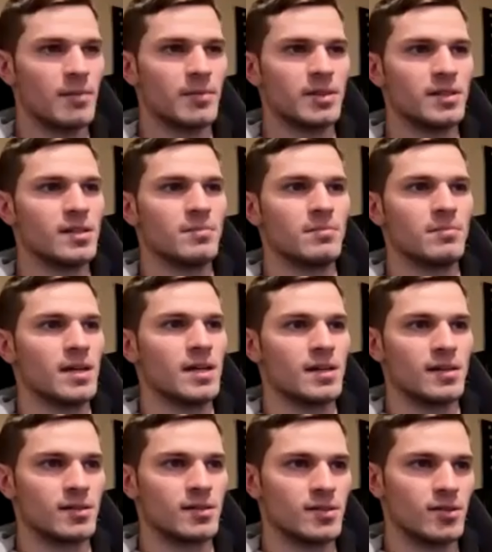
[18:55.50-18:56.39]
didn't make
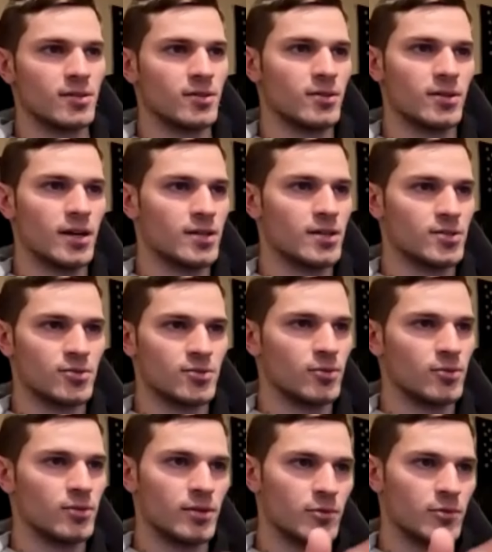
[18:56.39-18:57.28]
it until high
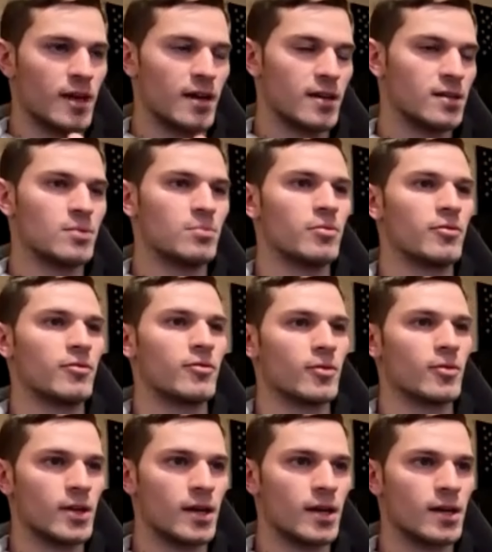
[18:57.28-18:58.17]
school. It ended
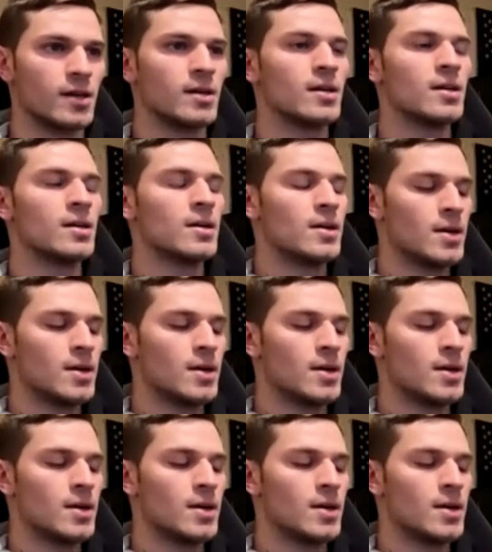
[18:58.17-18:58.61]
before then. And